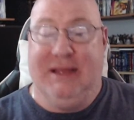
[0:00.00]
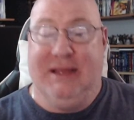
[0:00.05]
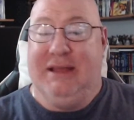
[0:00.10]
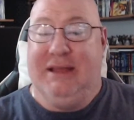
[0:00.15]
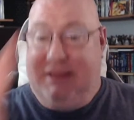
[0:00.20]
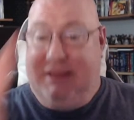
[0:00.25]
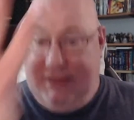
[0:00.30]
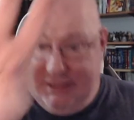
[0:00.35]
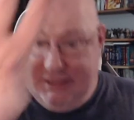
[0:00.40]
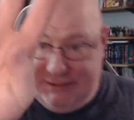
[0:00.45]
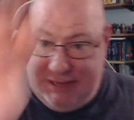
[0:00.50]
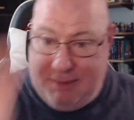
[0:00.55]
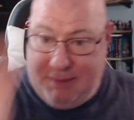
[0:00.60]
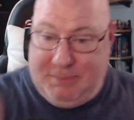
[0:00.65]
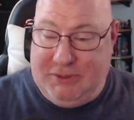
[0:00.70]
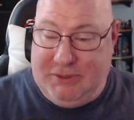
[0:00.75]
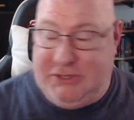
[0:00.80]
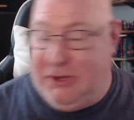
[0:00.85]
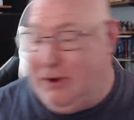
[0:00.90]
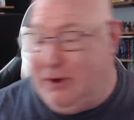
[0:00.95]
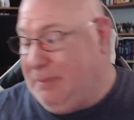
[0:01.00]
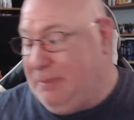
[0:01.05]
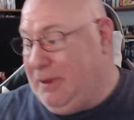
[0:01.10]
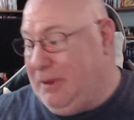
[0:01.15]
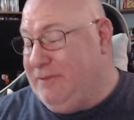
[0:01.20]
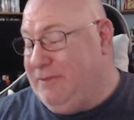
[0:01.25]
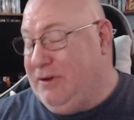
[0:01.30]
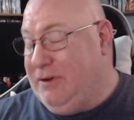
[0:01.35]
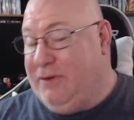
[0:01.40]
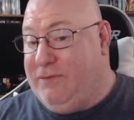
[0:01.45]
This episode I'm
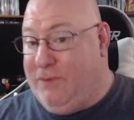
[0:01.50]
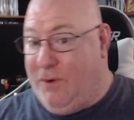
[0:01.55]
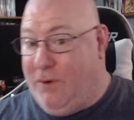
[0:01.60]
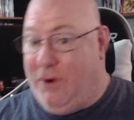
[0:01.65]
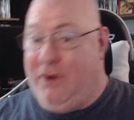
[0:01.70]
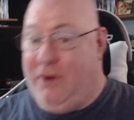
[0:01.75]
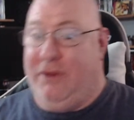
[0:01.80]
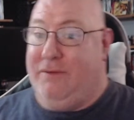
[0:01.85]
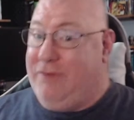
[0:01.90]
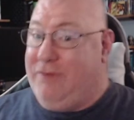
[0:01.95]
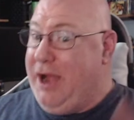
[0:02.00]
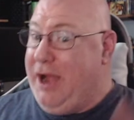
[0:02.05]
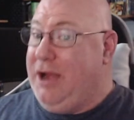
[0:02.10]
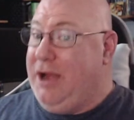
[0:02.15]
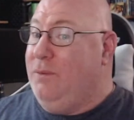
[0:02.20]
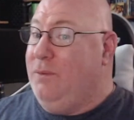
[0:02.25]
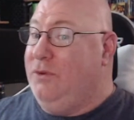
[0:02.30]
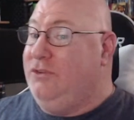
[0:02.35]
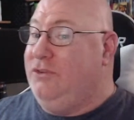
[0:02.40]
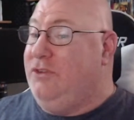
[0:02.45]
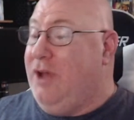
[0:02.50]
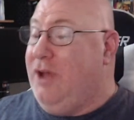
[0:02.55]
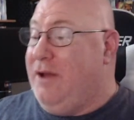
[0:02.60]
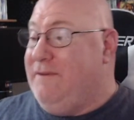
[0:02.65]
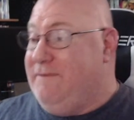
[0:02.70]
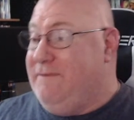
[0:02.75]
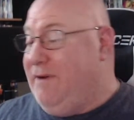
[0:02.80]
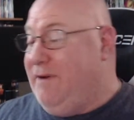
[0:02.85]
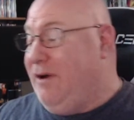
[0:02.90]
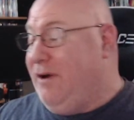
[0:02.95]
giving a 4. The writing was done
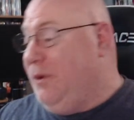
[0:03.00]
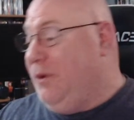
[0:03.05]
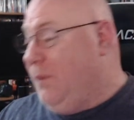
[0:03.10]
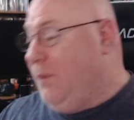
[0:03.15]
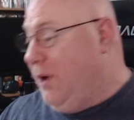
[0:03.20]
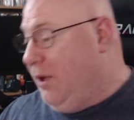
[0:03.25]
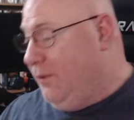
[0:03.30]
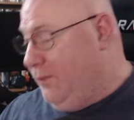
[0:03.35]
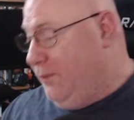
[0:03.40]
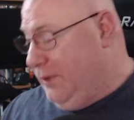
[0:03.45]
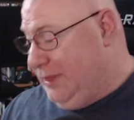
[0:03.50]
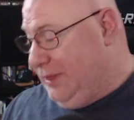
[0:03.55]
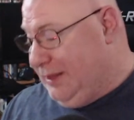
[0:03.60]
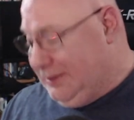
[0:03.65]
very well with this